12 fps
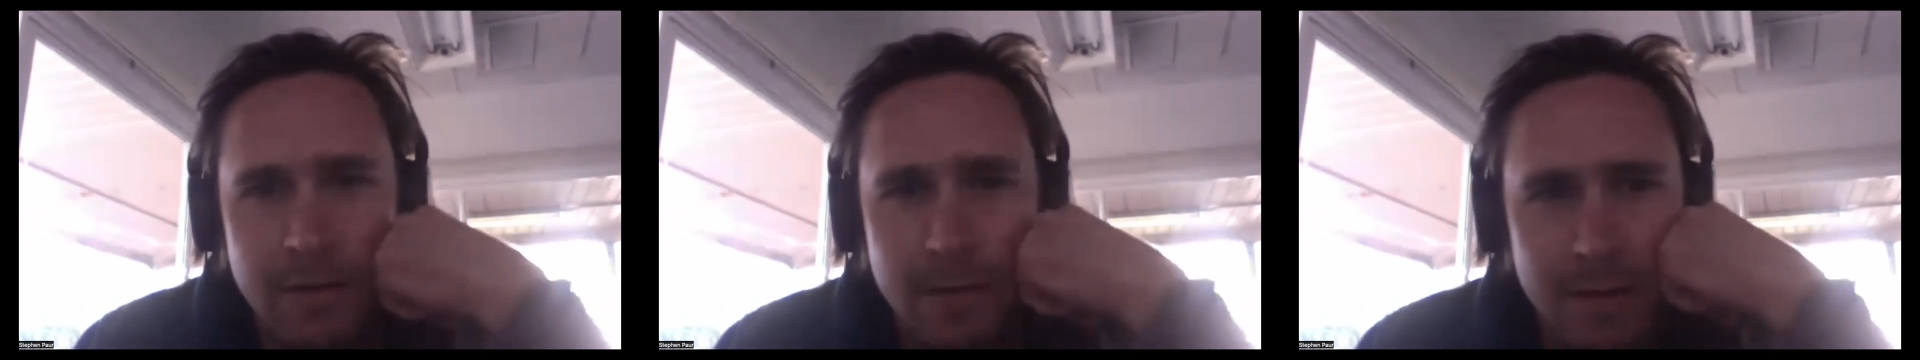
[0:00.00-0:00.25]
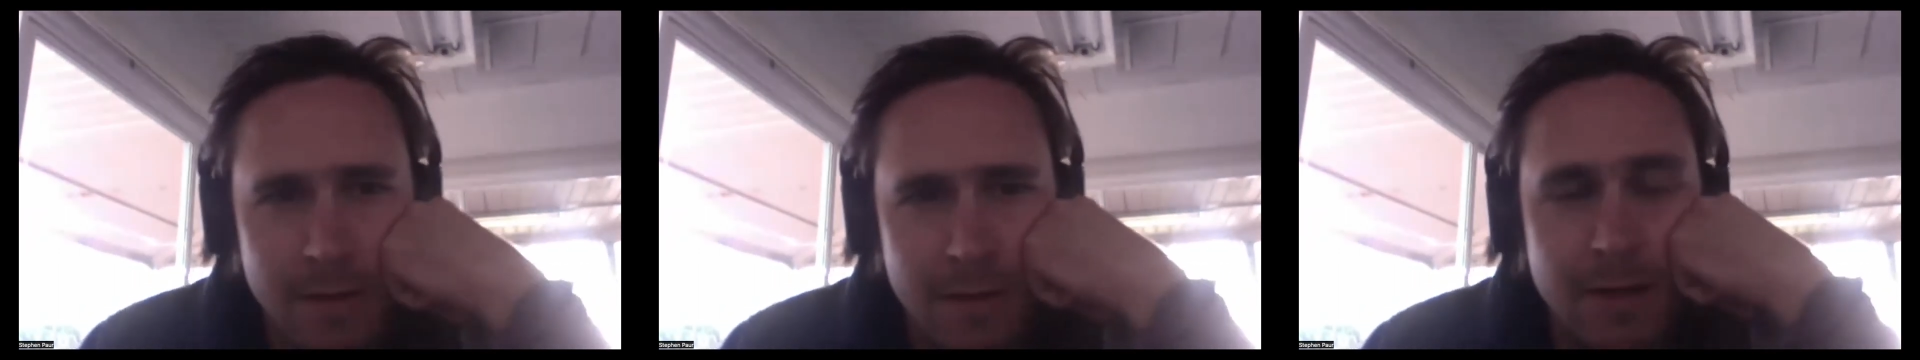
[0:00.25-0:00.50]

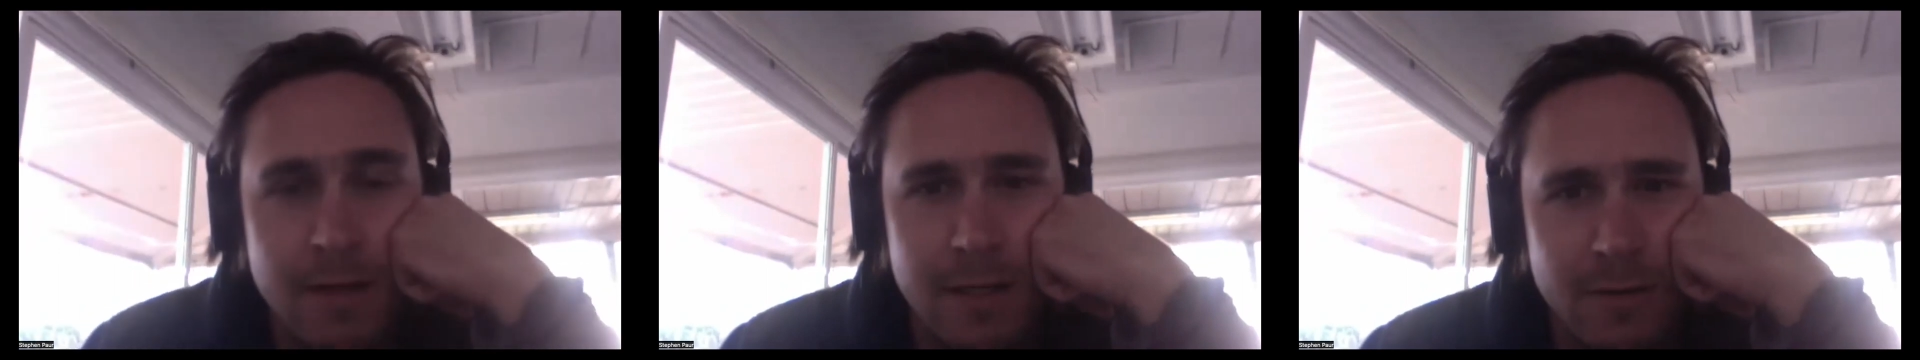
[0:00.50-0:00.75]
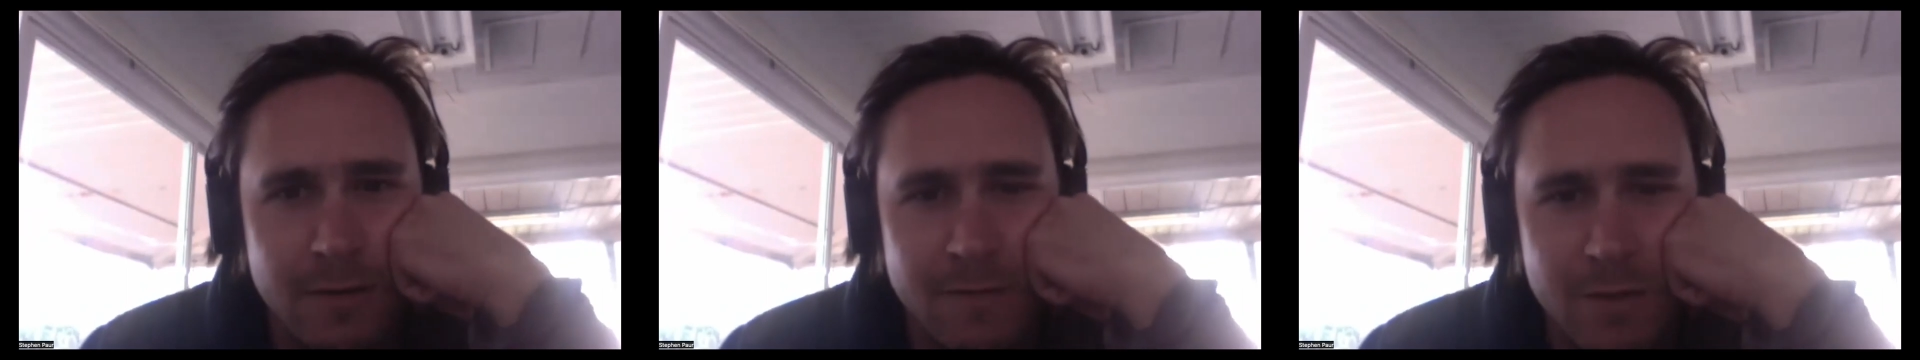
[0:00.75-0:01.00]
the thing you're
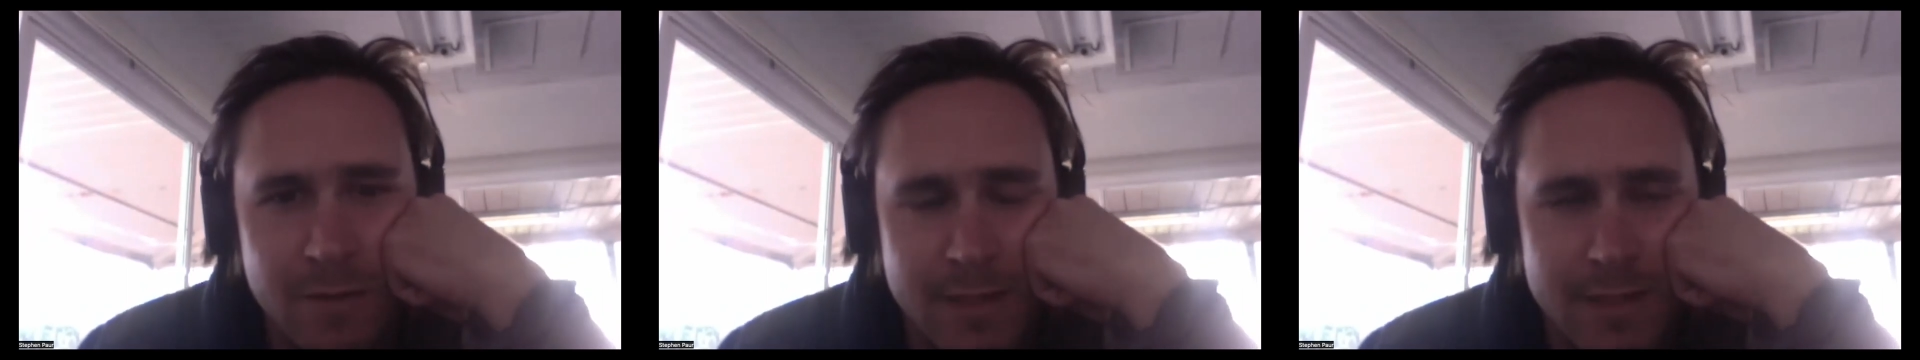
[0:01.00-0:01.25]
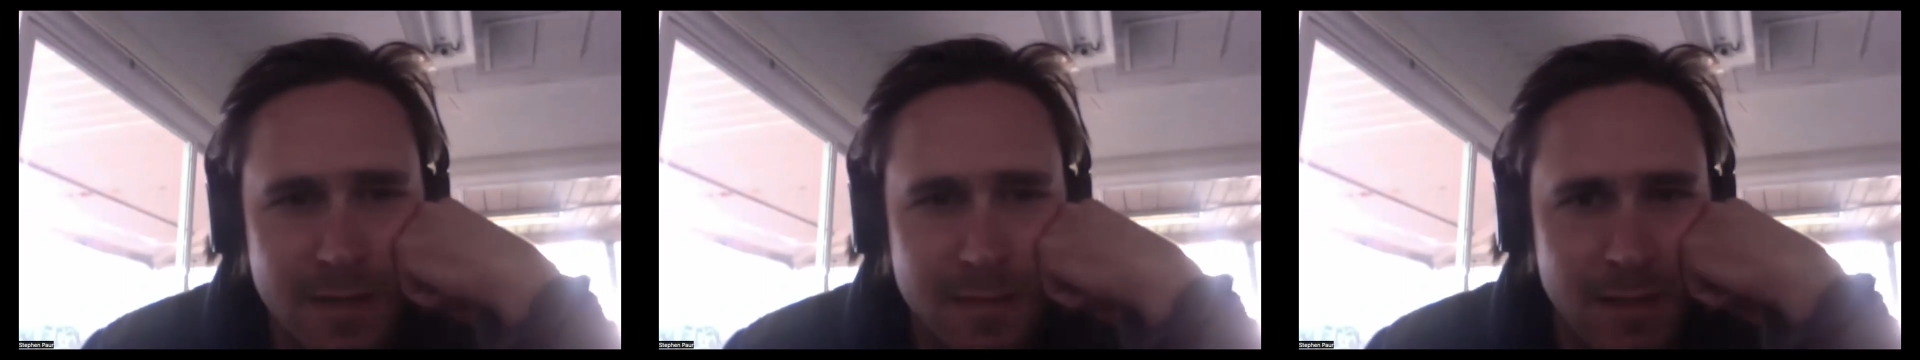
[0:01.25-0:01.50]
reviewing is
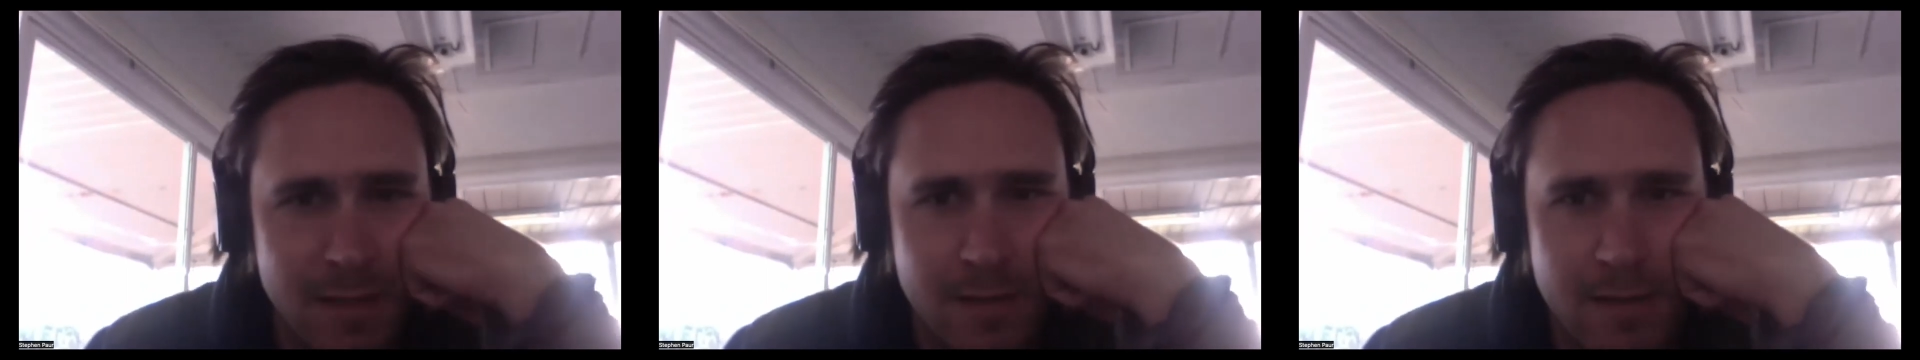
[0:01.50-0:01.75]
something that